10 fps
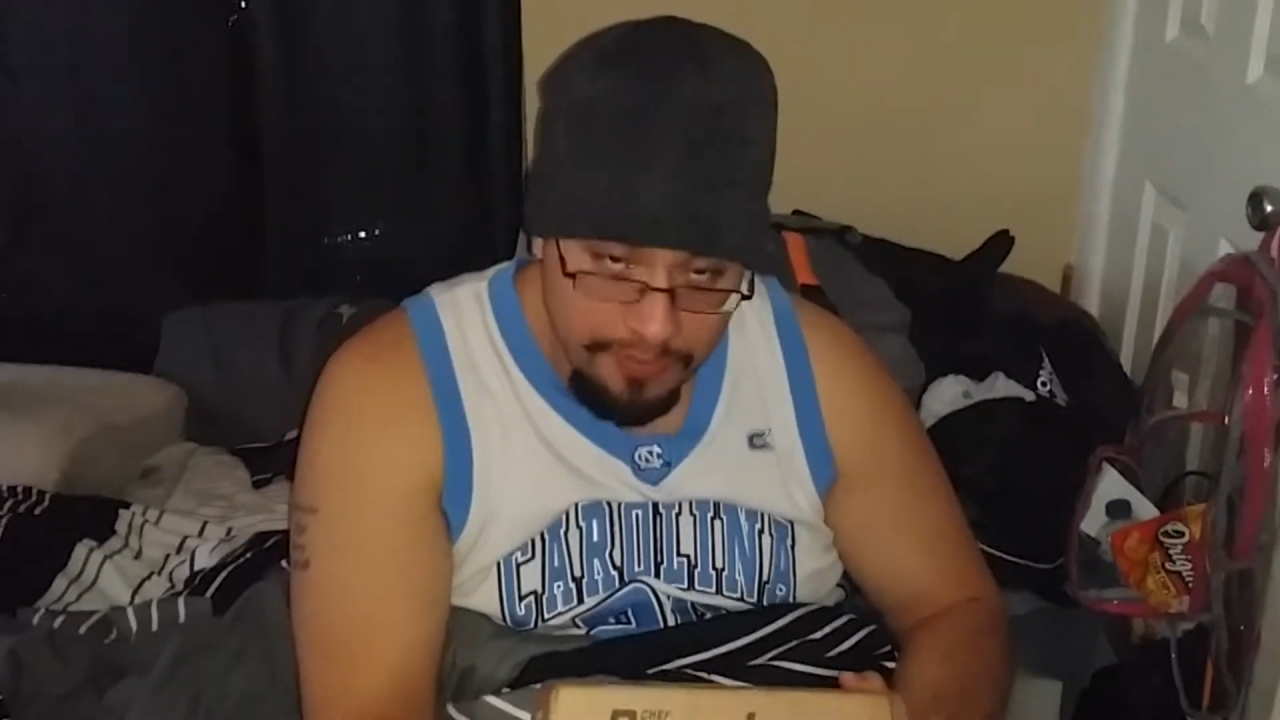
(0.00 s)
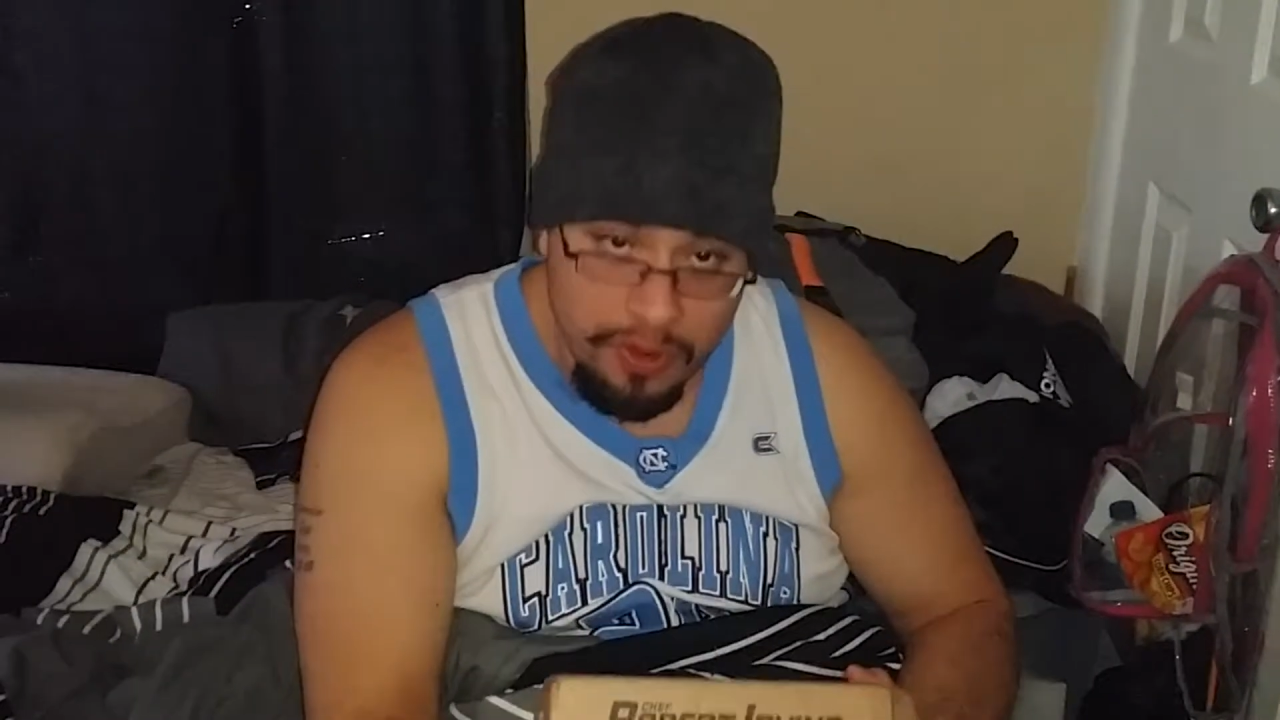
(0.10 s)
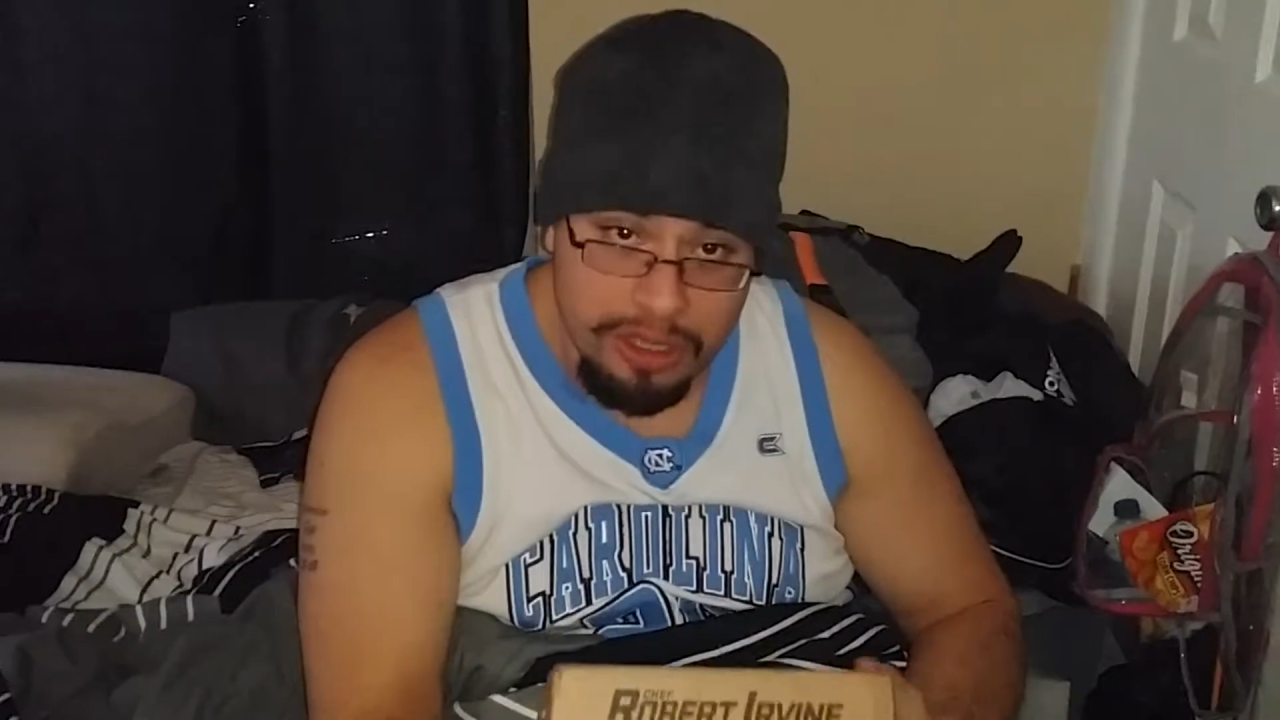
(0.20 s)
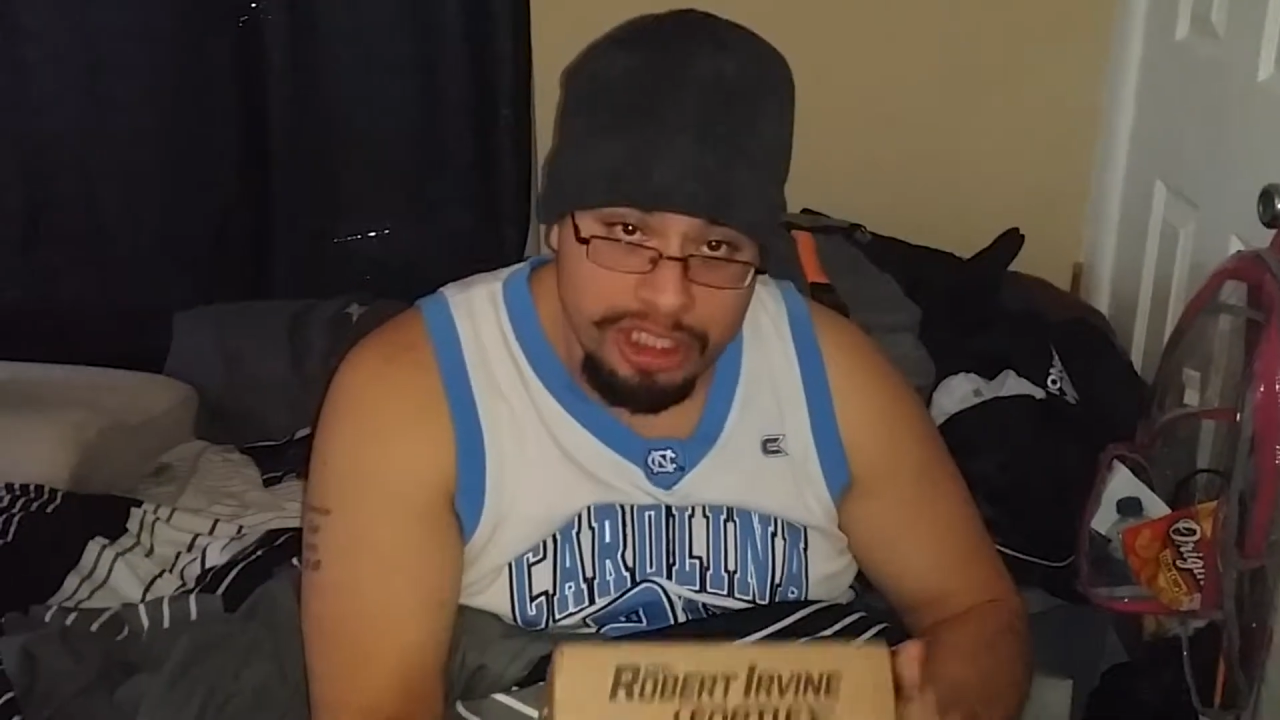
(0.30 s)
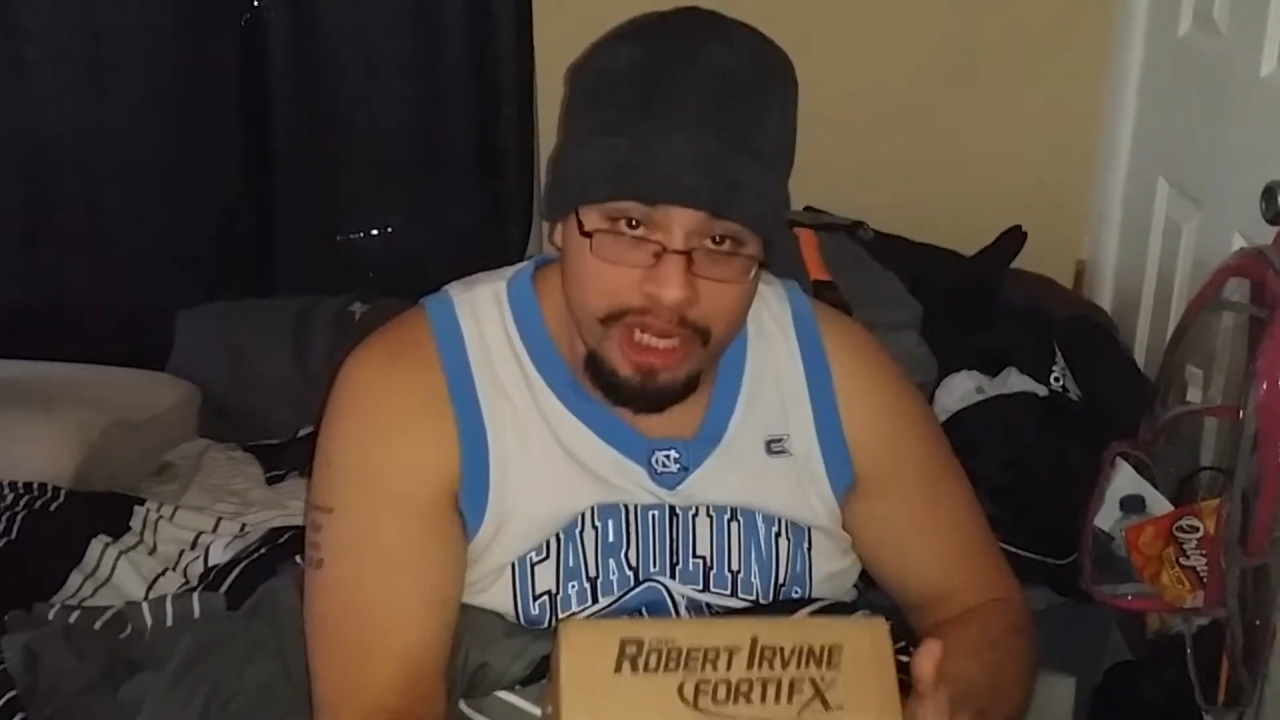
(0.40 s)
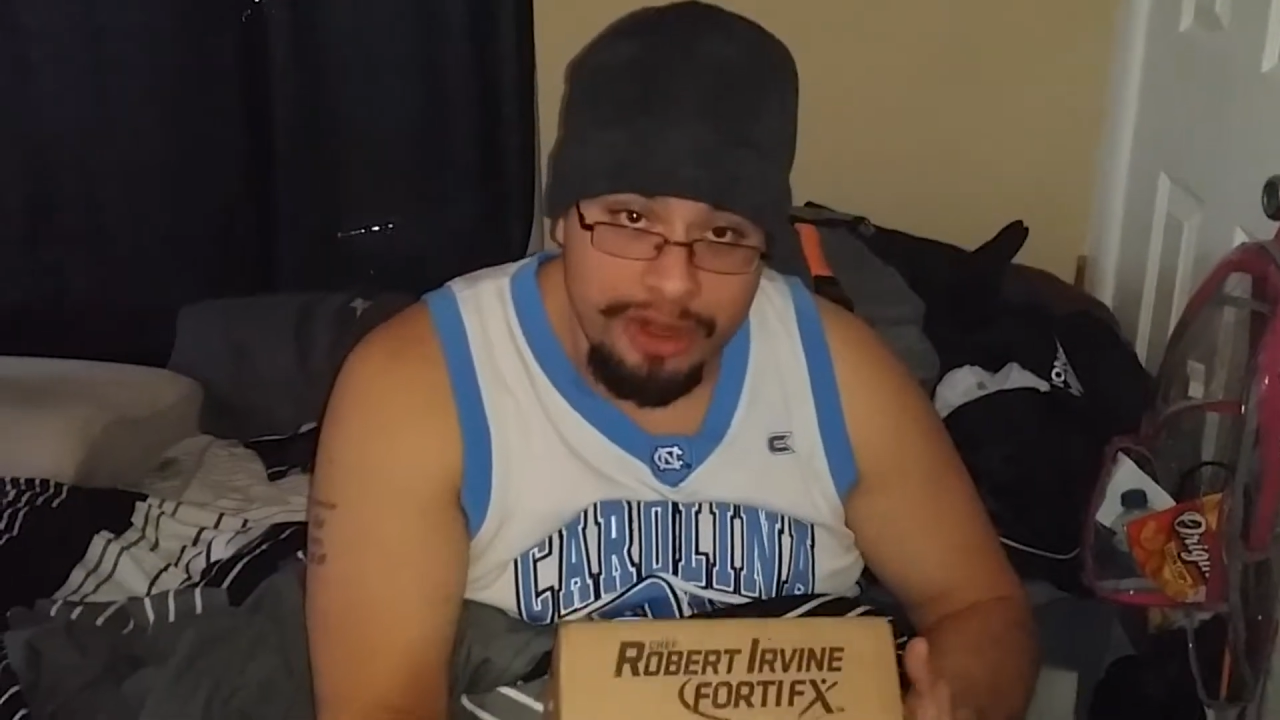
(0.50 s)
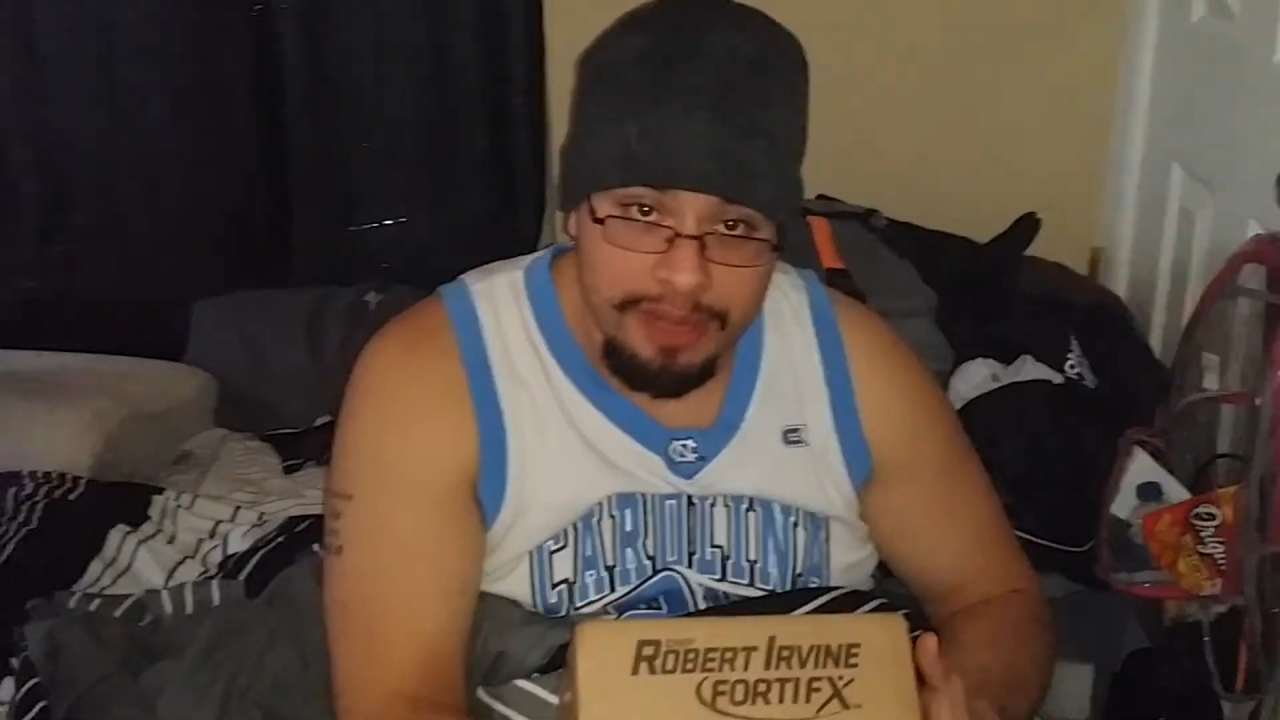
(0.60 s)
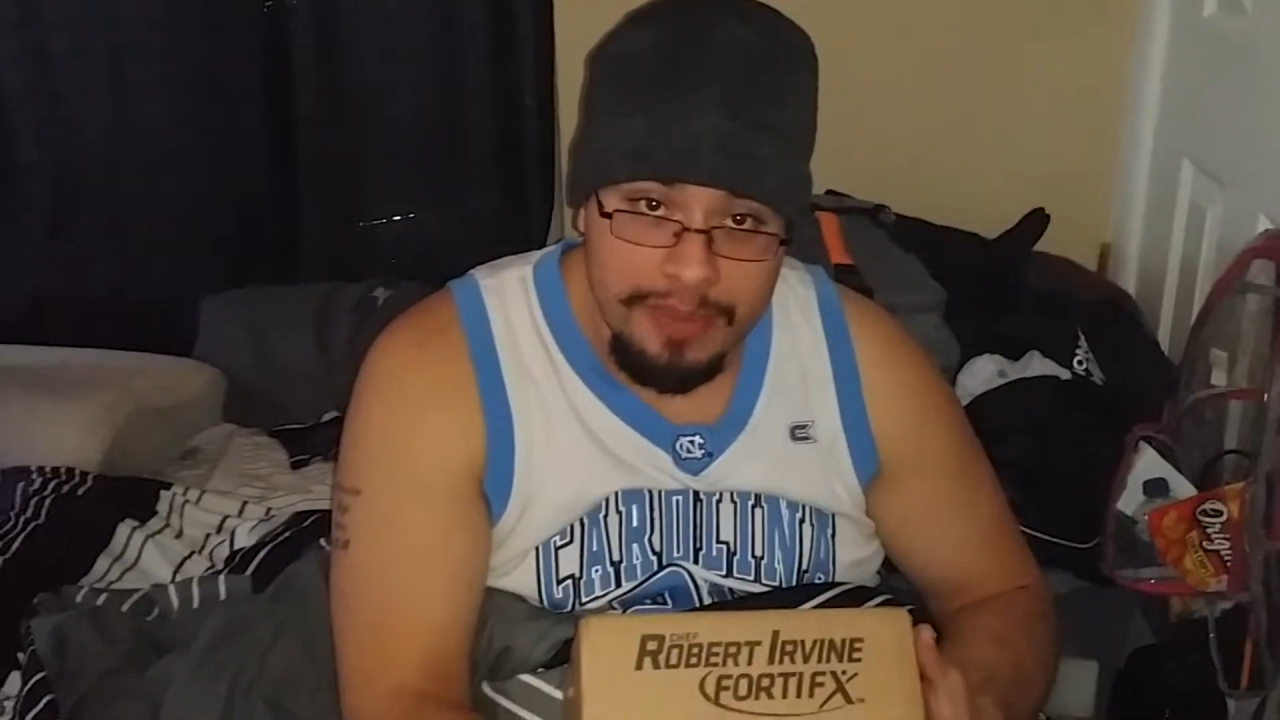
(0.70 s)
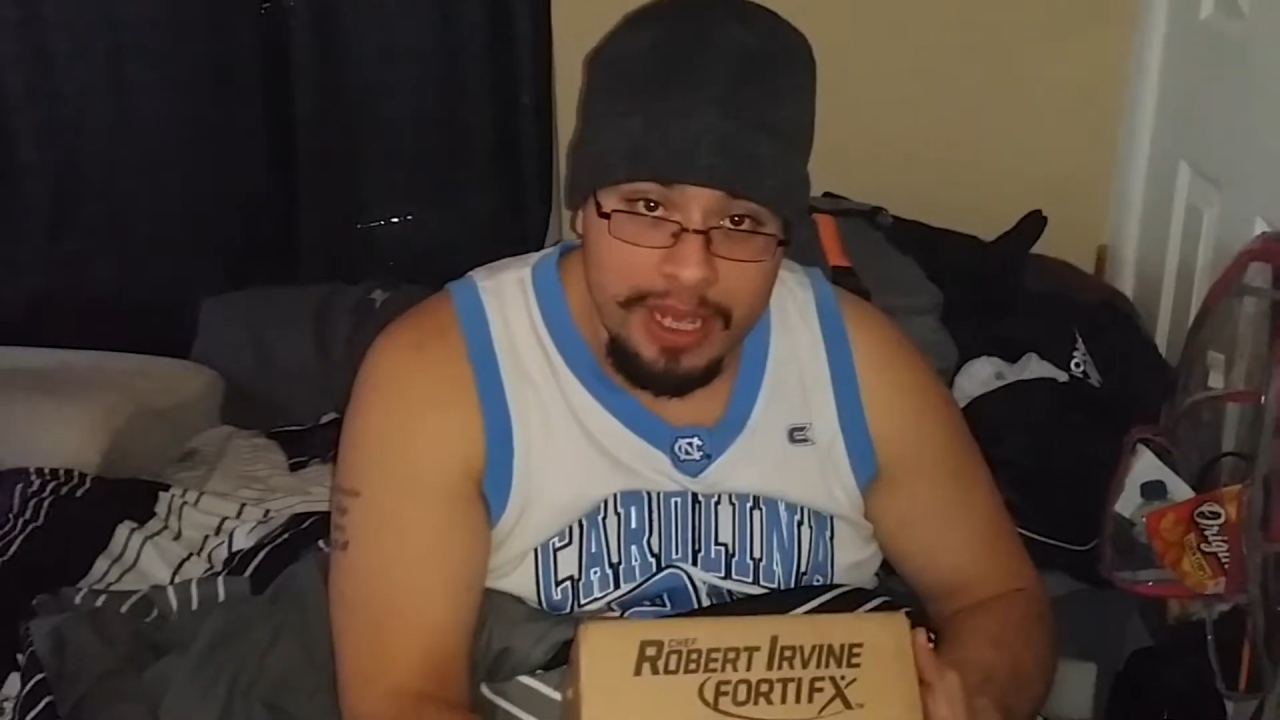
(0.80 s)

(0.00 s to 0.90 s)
for sharing